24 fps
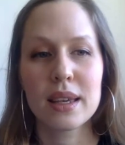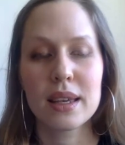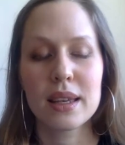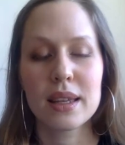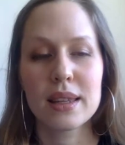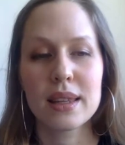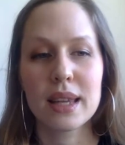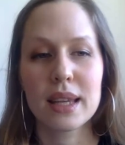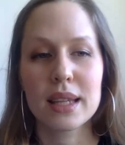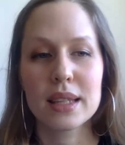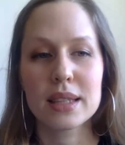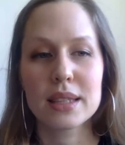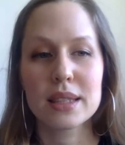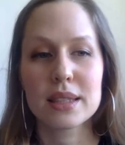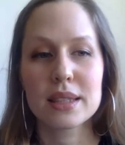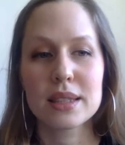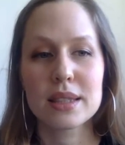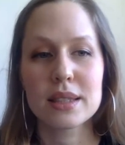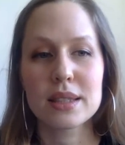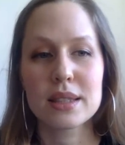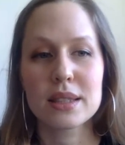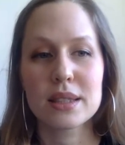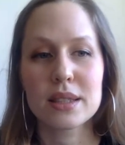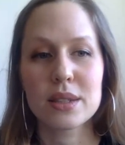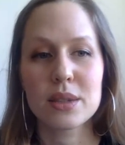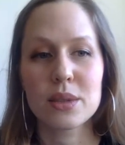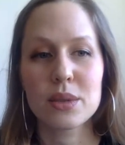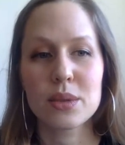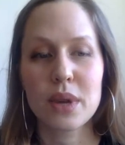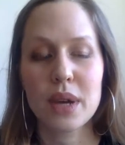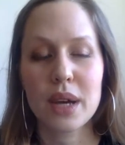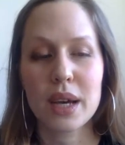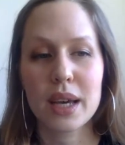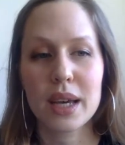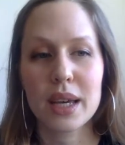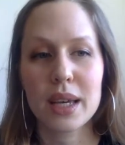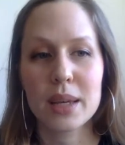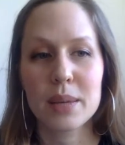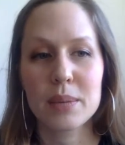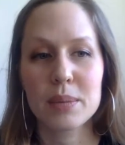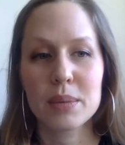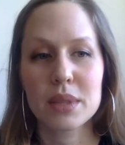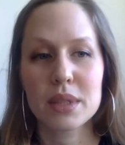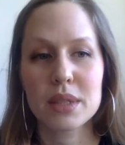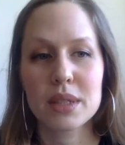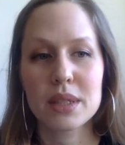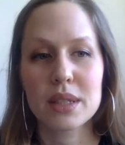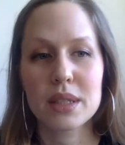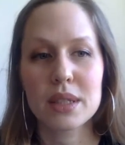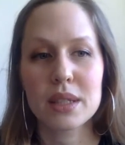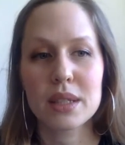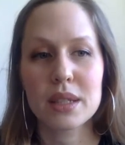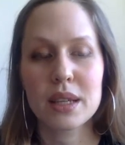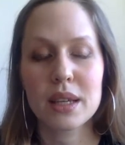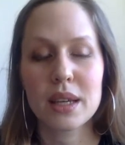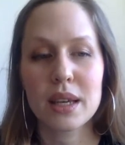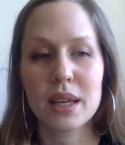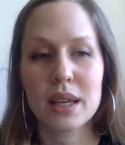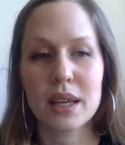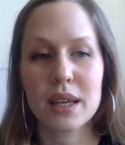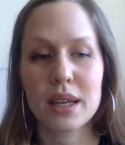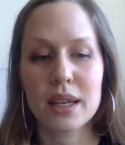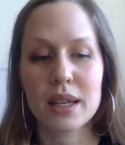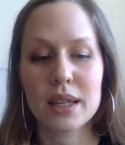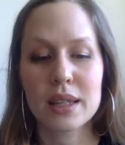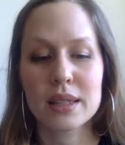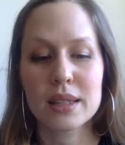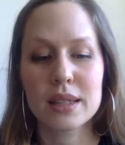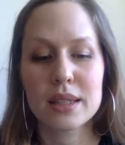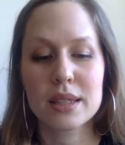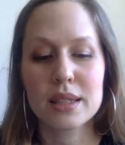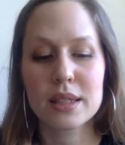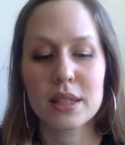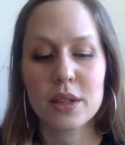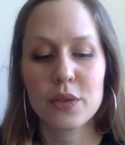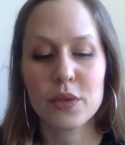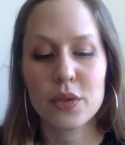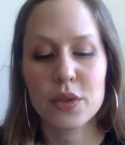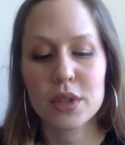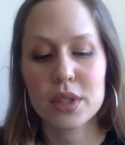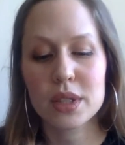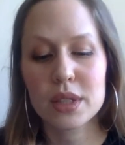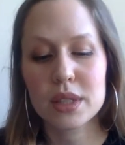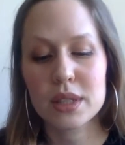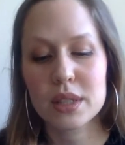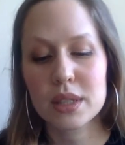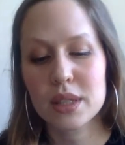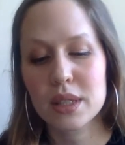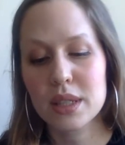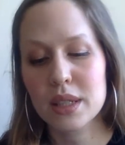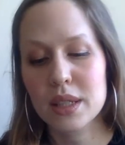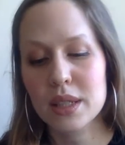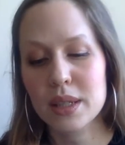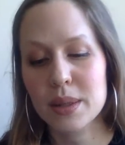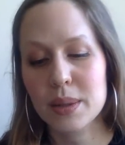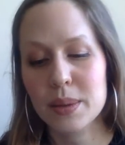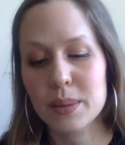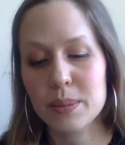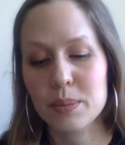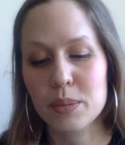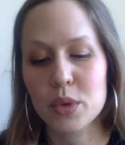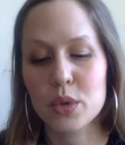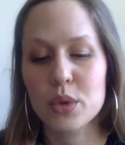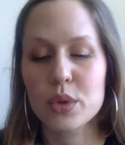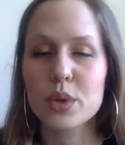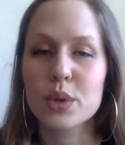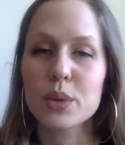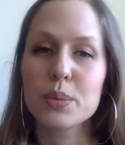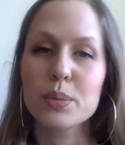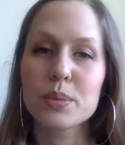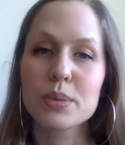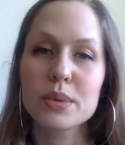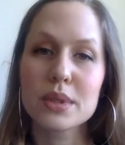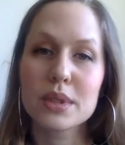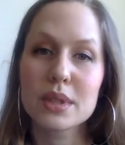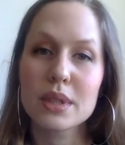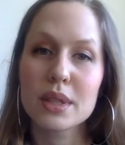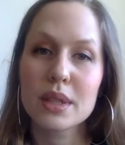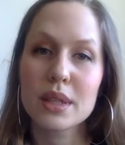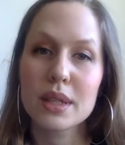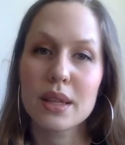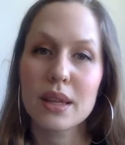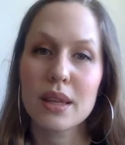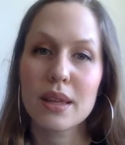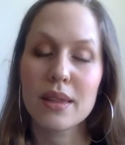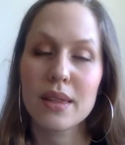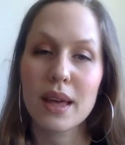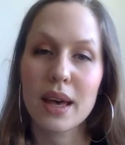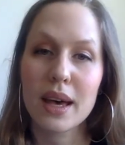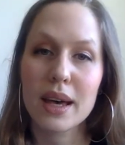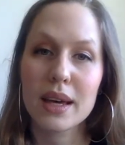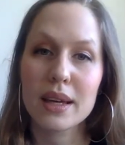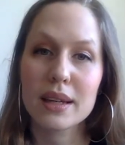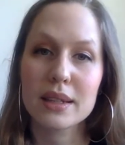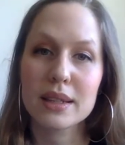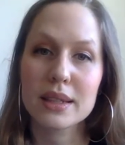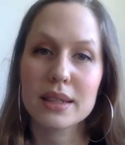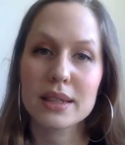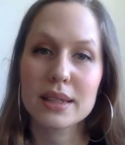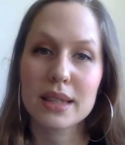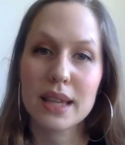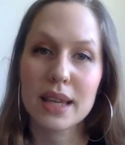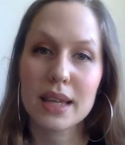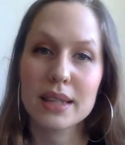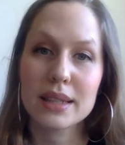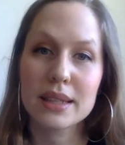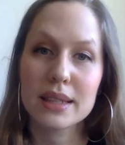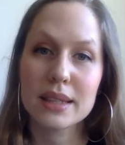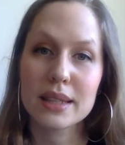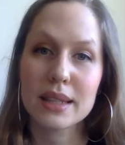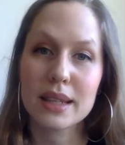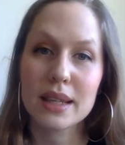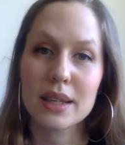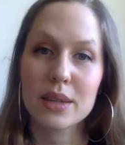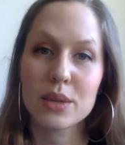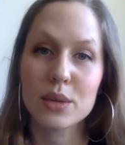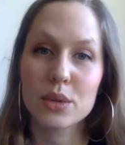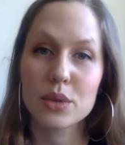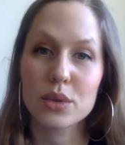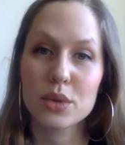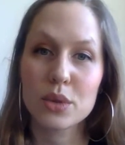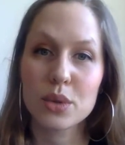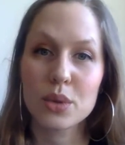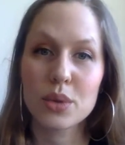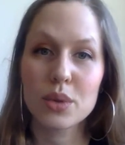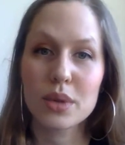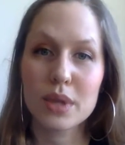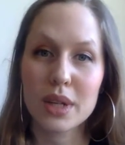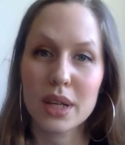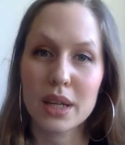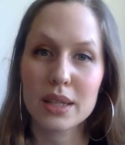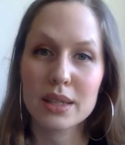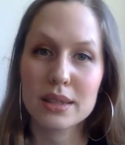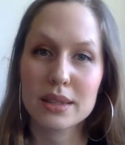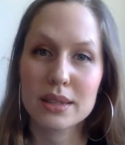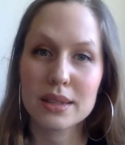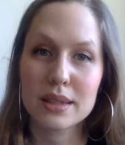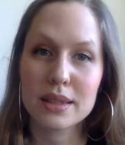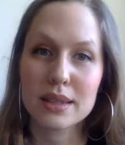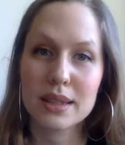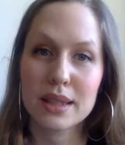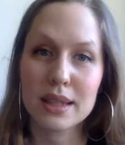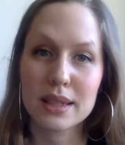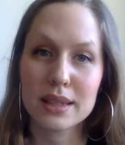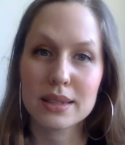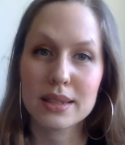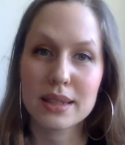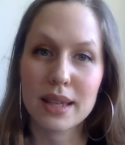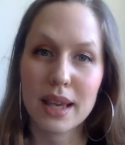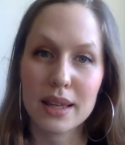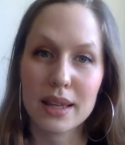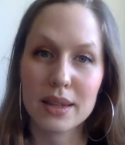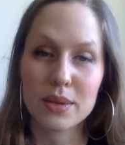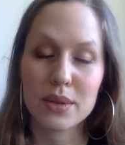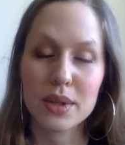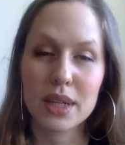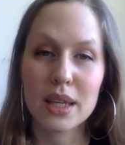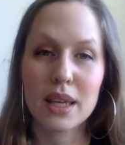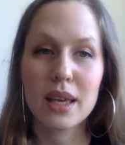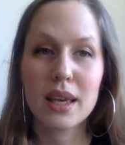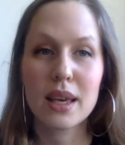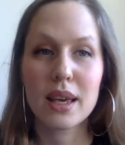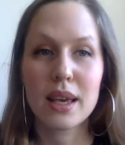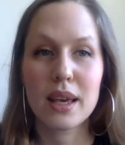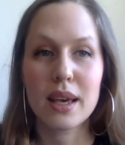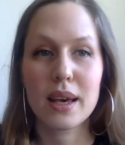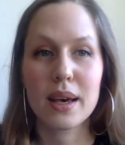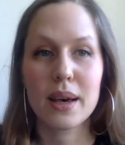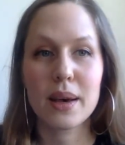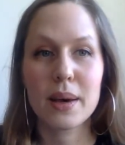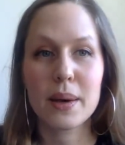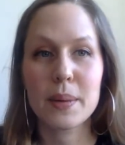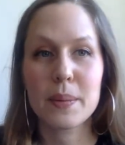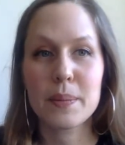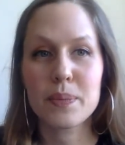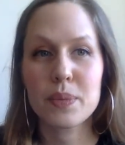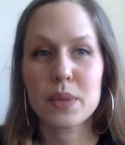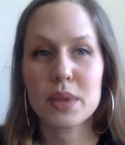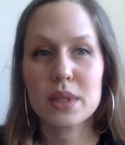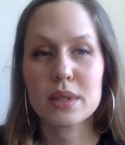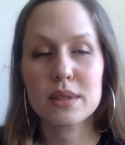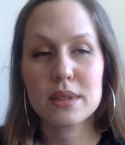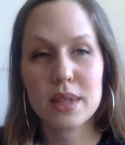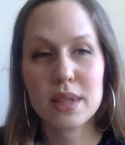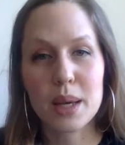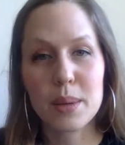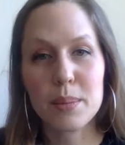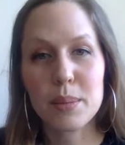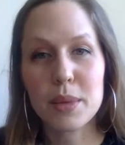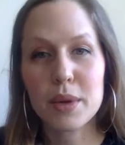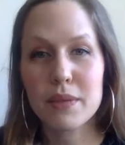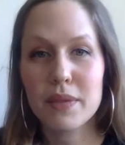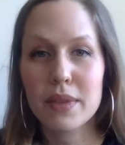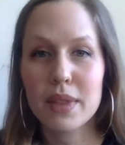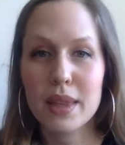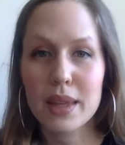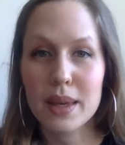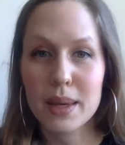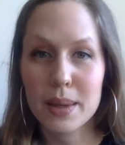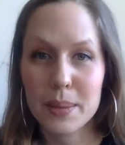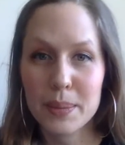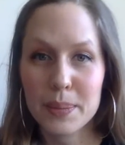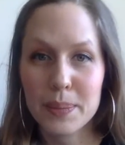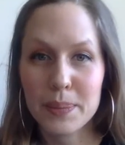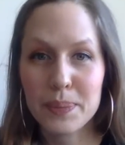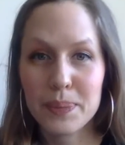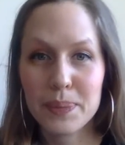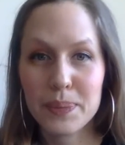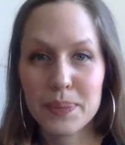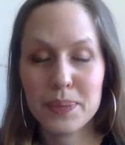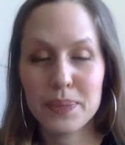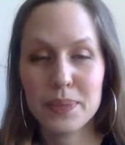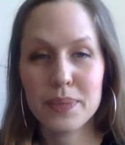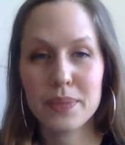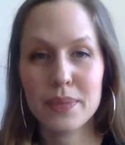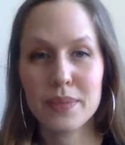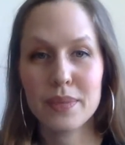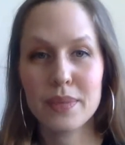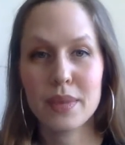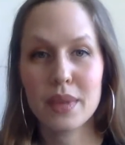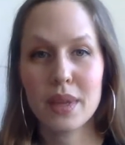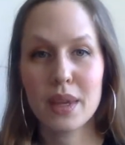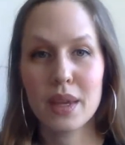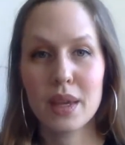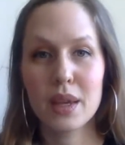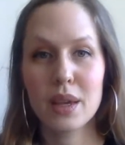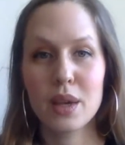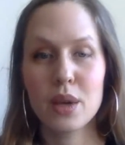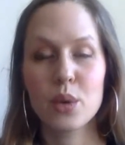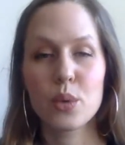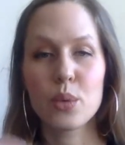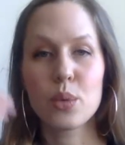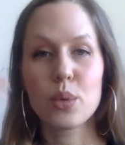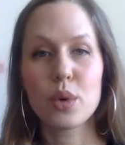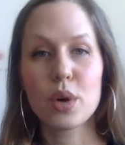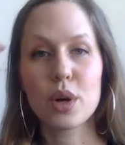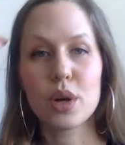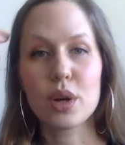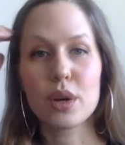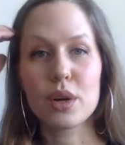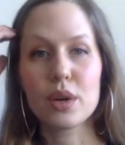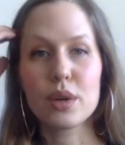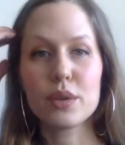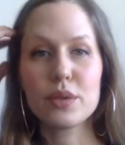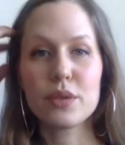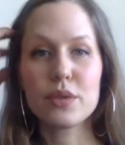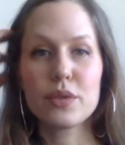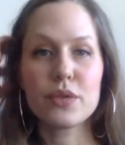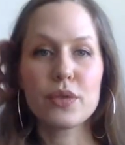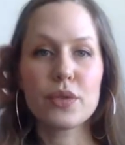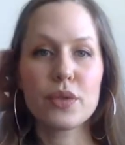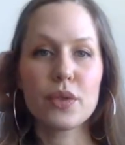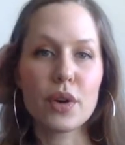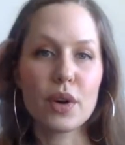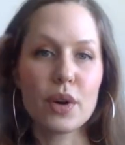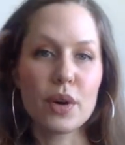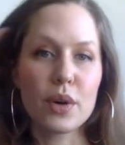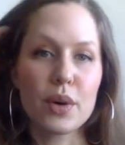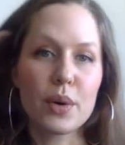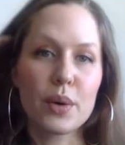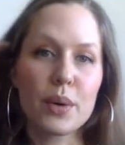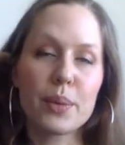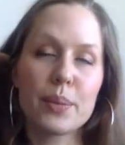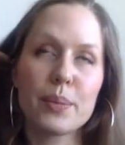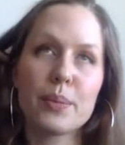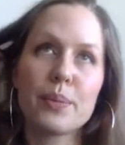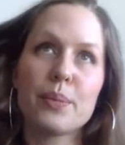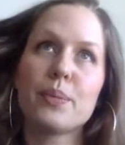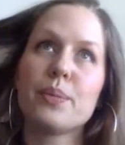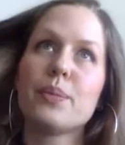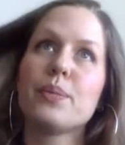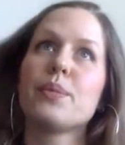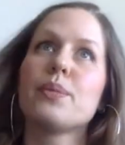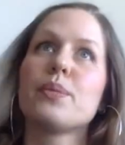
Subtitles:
they described the different groups that attended and also organized this gathering. Some of them were from